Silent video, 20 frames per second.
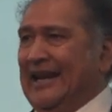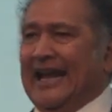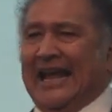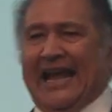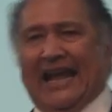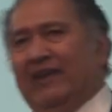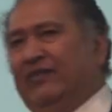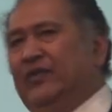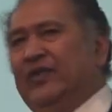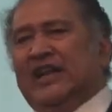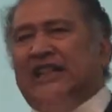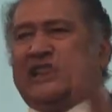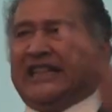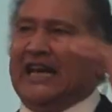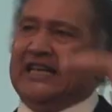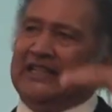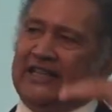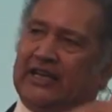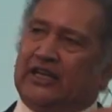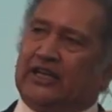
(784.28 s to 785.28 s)

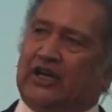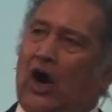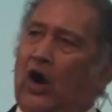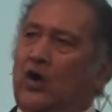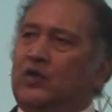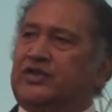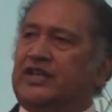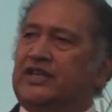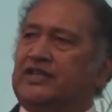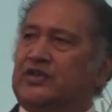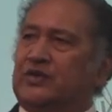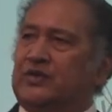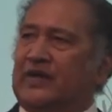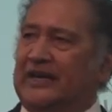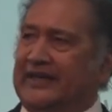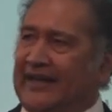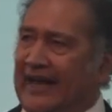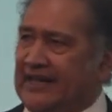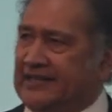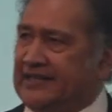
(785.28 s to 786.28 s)
Everything that goes into the
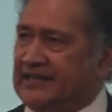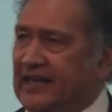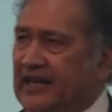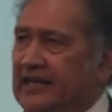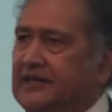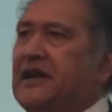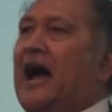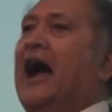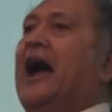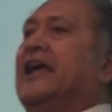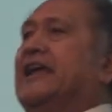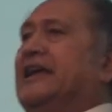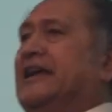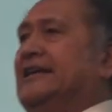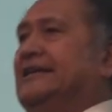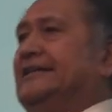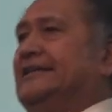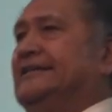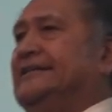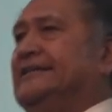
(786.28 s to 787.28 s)
Dead Sea
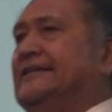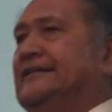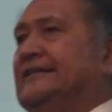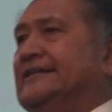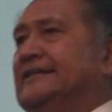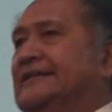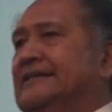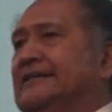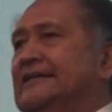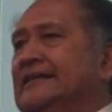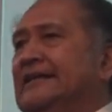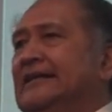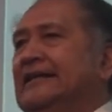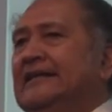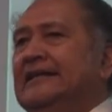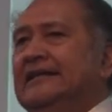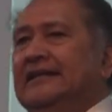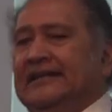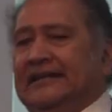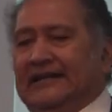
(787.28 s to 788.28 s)
dies.
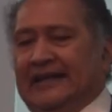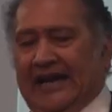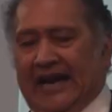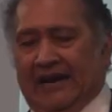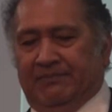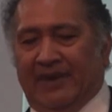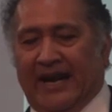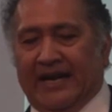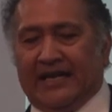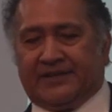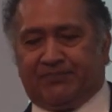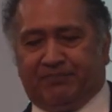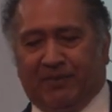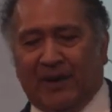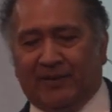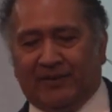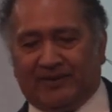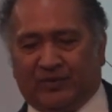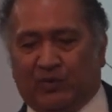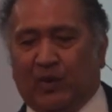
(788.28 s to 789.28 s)
And many
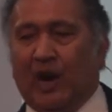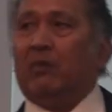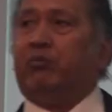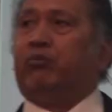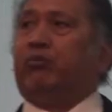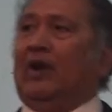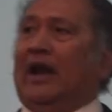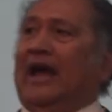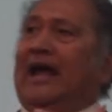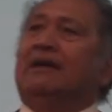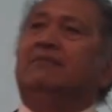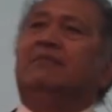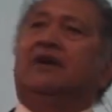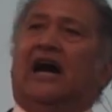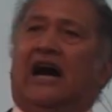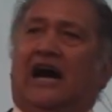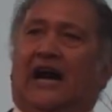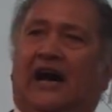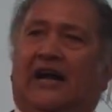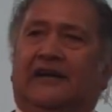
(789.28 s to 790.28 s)
people say, well, blame
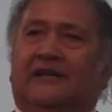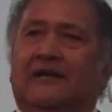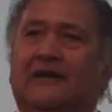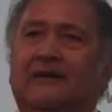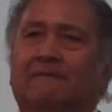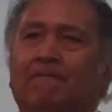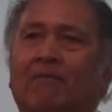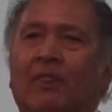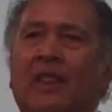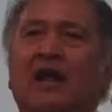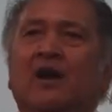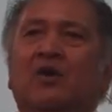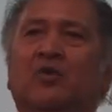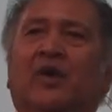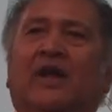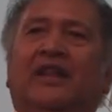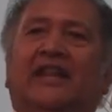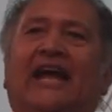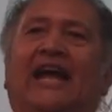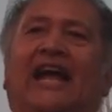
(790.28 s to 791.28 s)
God
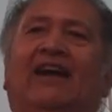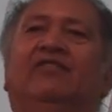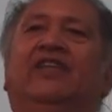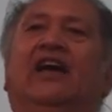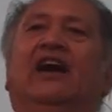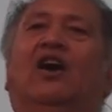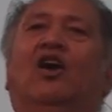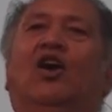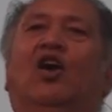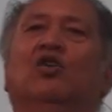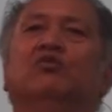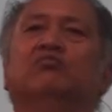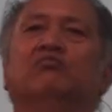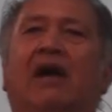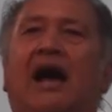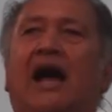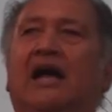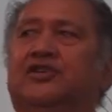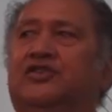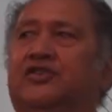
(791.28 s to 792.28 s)
when they have their own
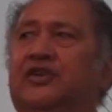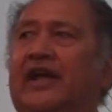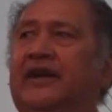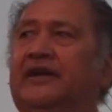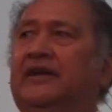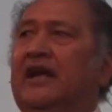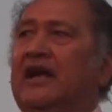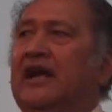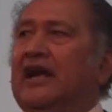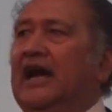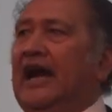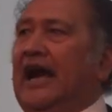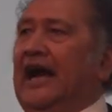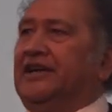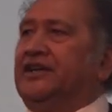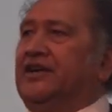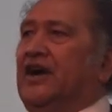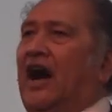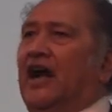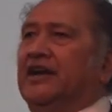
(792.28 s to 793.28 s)
marshland
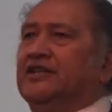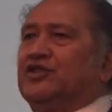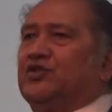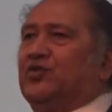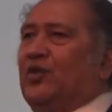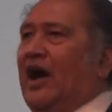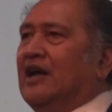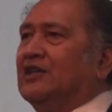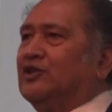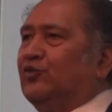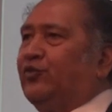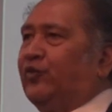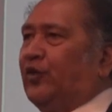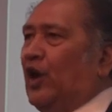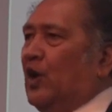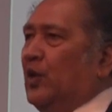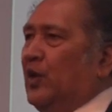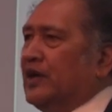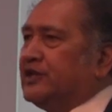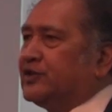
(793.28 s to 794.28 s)
and God is trying to
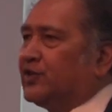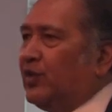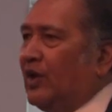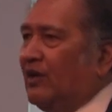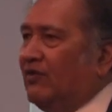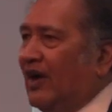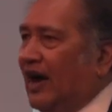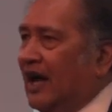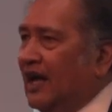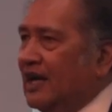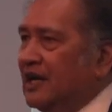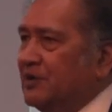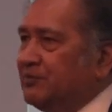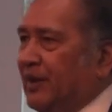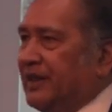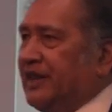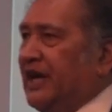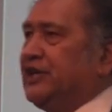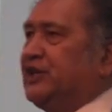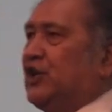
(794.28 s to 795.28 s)
flow his river,
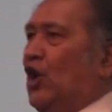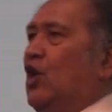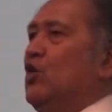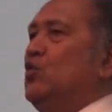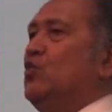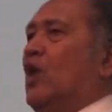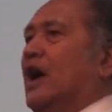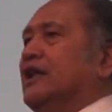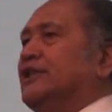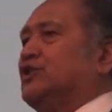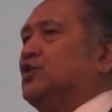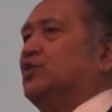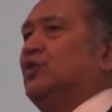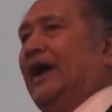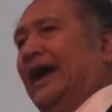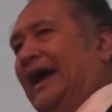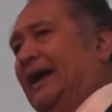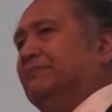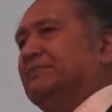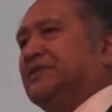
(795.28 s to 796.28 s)
but they don't want to
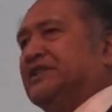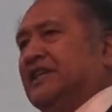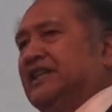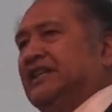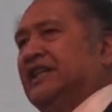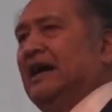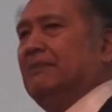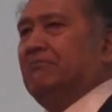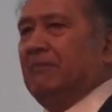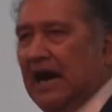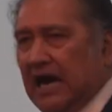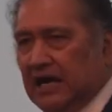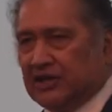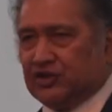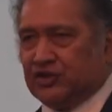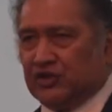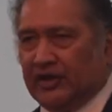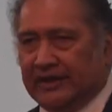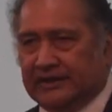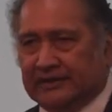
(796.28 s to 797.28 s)
empty their
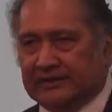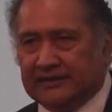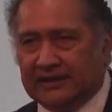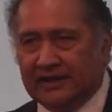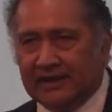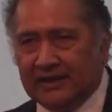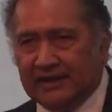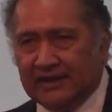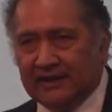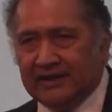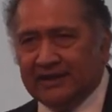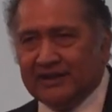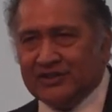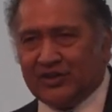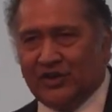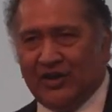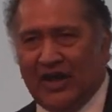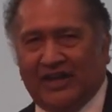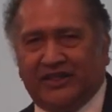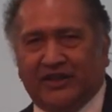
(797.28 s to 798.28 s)
marshland
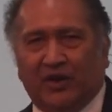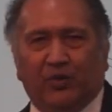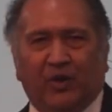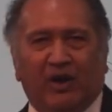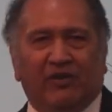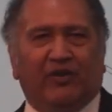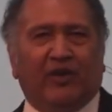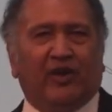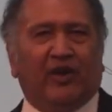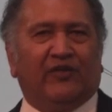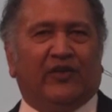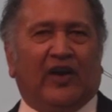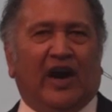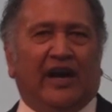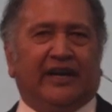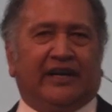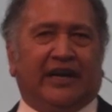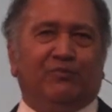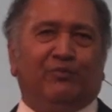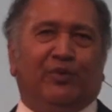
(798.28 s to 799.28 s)
so that the river of
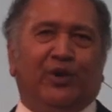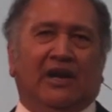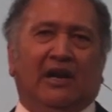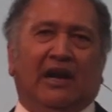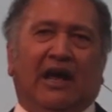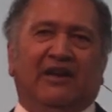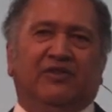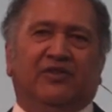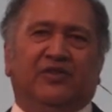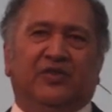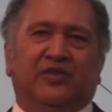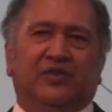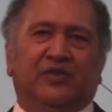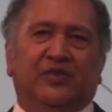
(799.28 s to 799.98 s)
God can bring life.